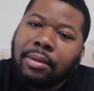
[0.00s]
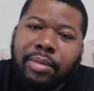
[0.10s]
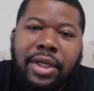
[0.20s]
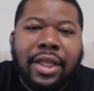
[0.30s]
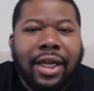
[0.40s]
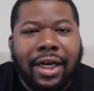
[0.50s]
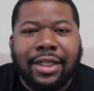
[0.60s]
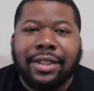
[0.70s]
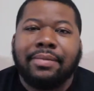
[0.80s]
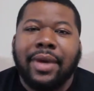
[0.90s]
be that
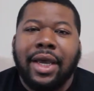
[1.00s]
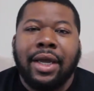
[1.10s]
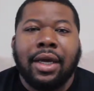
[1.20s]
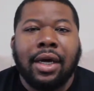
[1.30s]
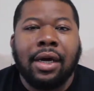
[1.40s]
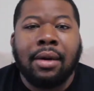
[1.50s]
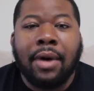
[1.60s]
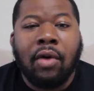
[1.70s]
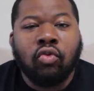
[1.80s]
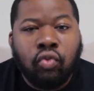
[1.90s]
as it may,
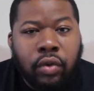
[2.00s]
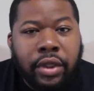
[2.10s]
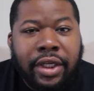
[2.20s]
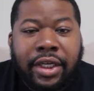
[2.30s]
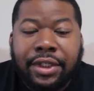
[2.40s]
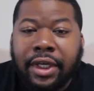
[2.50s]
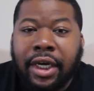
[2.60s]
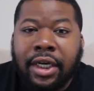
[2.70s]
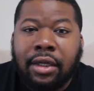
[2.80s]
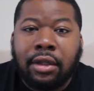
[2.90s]
um, I'm really
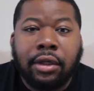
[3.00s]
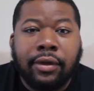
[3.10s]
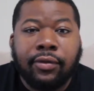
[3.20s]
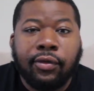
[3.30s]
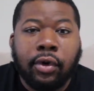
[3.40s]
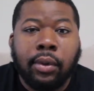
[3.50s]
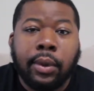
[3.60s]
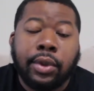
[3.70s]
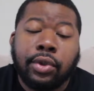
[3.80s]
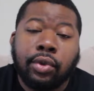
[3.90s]
excited and looking
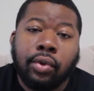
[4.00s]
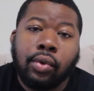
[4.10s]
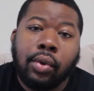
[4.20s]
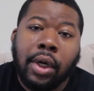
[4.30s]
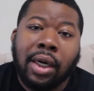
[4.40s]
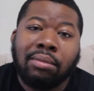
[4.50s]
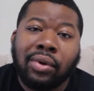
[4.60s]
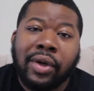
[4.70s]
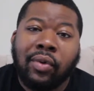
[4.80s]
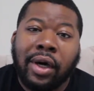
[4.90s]
forward to uh,
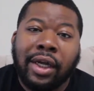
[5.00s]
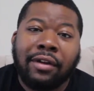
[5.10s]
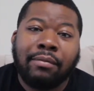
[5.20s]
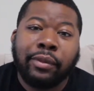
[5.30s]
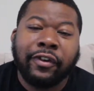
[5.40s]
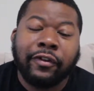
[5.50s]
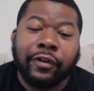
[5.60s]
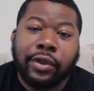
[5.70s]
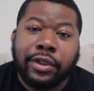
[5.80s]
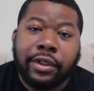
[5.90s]
Bray Wyatt
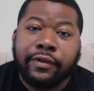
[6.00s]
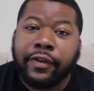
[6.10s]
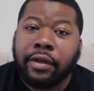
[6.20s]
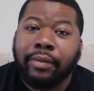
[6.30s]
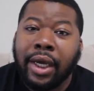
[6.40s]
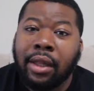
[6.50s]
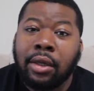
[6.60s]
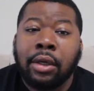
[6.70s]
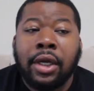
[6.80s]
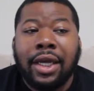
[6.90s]
versus Finn
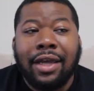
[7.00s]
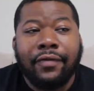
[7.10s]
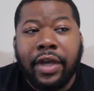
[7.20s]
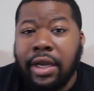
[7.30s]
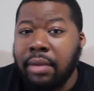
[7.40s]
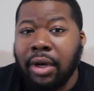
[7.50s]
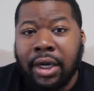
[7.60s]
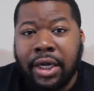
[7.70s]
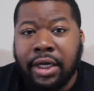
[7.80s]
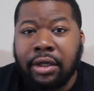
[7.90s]
Balor. If
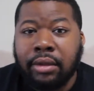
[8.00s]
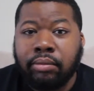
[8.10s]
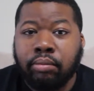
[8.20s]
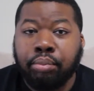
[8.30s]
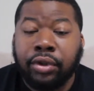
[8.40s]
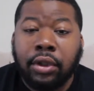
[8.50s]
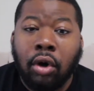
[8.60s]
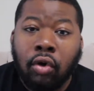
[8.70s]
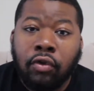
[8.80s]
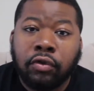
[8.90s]
anybody could put
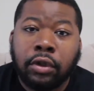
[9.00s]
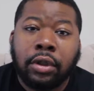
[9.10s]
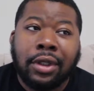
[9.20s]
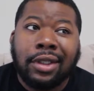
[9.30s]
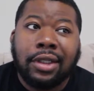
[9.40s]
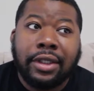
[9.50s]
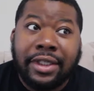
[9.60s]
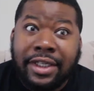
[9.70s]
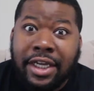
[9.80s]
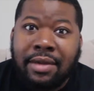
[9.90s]
over the
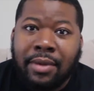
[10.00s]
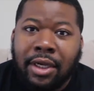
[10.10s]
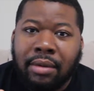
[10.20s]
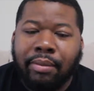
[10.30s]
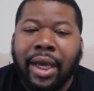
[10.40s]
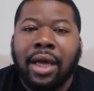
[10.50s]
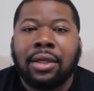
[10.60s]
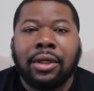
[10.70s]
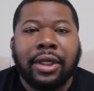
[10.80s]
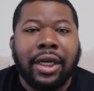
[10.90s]
Demon
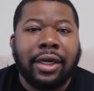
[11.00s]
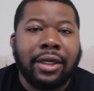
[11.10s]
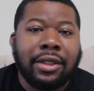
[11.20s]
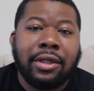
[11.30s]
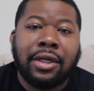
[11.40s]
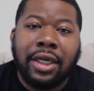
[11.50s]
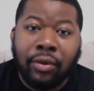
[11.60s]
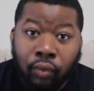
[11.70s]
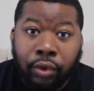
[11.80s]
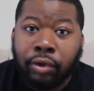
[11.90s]
Balor character,
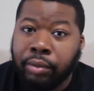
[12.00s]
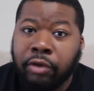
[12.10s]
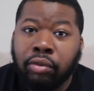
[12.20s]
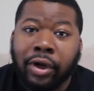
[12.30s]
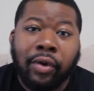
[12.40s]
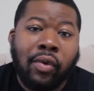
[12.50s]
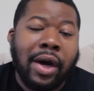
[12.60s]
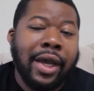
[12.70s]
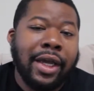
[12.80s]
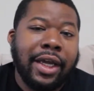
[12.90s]
it will be Bray
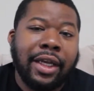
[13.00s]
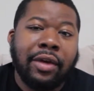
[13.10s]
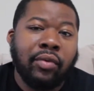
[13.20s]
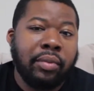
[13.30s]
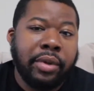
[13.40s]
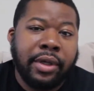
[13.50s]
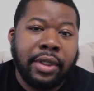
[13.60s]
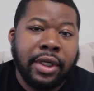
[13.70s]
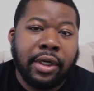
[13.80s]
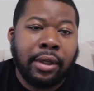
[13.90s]
Wyatt, and it will be
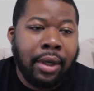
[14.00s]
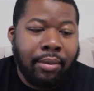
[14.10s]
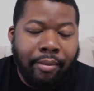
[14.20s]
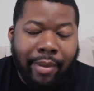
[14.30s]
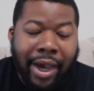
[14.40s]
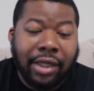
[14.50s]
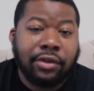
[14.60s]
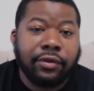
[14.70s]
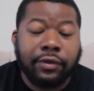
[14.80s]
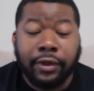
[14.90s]
done
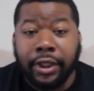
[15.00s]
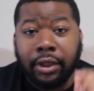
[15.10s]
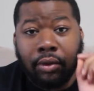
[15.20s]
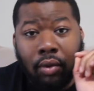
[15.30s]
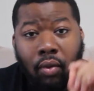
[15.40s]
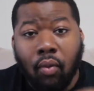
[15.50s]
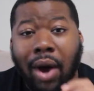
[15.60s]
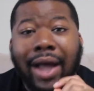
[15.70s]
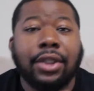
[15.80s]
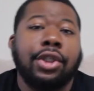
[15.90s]
masterfully.
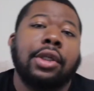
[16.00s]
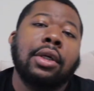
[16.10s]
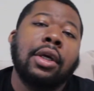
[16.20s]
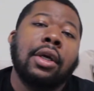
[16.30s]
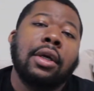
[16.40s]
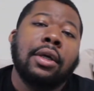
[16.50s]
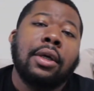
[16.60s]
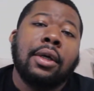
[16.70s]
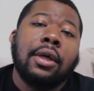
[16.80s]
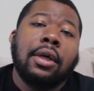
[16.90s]
Watch.
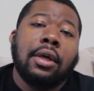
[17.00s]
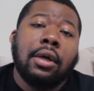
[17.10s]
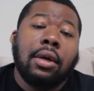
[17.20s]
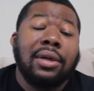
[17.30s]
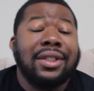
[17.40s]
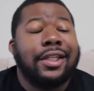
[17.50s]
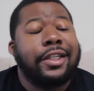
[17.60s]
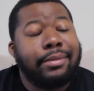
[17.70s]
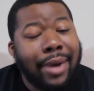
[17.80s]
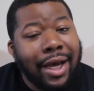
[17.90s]
On the
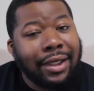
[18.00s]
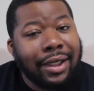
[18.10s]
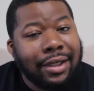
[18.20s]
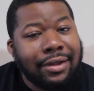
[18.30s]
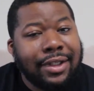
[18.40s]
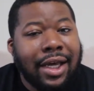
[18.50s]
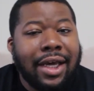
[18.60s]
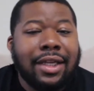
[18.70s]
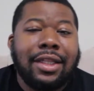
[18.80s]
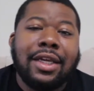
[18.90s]
SmackDown
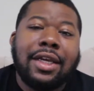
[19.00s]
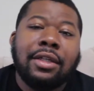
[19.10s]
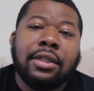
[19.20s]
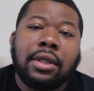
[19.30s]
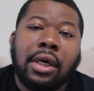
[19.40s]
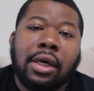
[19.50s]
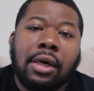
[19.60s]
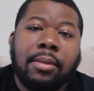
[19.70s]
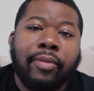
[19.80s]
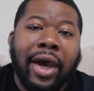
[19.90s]
side of things,
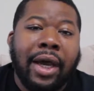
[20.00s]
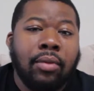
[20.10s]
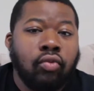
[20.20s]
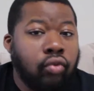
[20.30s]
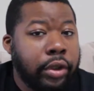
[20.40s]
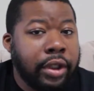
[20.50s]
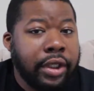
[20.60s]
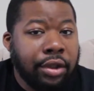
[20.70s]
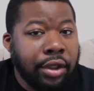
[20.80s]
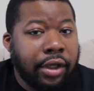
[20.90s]
um, I am
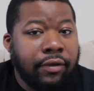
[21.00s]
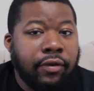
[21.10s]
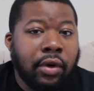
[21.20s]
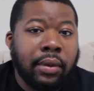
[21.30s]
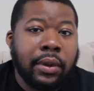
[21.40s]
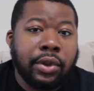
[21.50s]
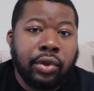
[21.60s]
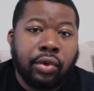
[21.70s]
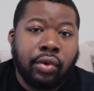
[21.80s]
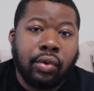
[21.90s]
really looking forward
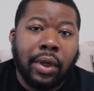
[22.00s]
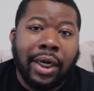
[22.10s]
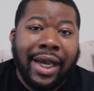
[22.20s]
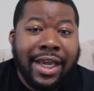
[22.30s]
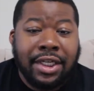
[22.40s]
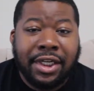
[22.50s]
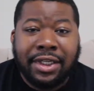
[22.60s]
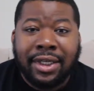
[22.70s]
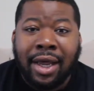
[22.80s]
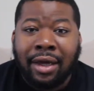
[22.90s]
to uh,
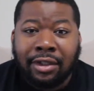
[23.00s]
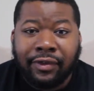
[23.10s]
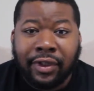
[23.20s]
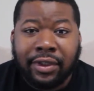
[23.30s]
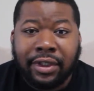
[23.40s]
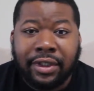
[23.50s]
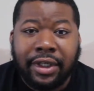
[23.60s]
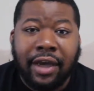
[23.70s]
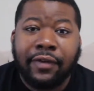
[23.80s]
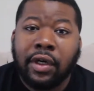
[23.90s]
AJ Styles versus
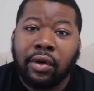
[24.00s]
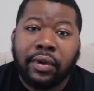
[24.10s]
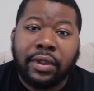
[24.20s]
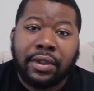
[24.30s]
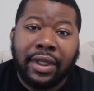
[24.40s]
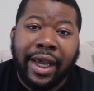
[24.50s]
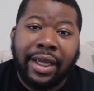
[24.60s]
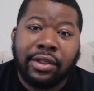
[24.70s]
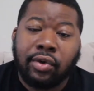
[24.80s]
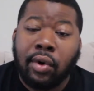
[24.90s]
Kevin Owens.
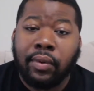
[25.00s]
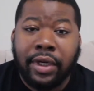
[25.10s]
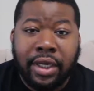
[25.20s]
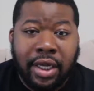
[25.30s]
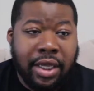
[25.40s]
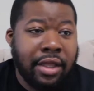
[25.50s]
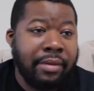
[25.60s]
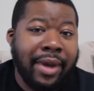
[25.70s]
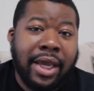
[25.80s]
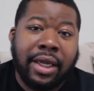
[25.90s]
That is already in
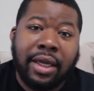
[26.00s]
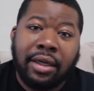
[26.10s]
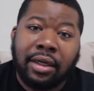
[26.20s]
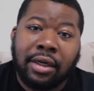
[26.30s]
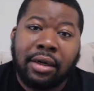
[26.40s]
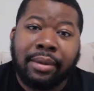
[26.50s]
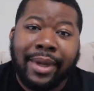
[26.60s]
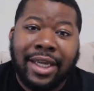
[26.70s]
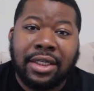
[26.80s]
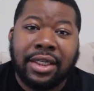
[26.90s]
the making. Um,
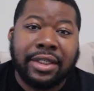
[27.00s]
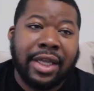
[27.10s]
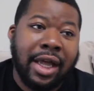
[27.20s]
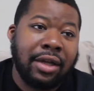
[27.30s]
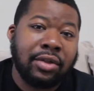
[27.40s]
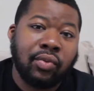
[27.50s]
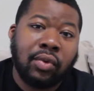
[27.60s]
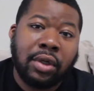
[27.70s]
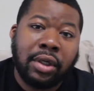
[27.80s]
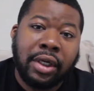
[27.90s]
AJ Styles
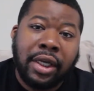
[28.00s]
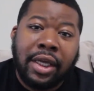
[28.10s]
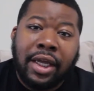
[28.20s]
won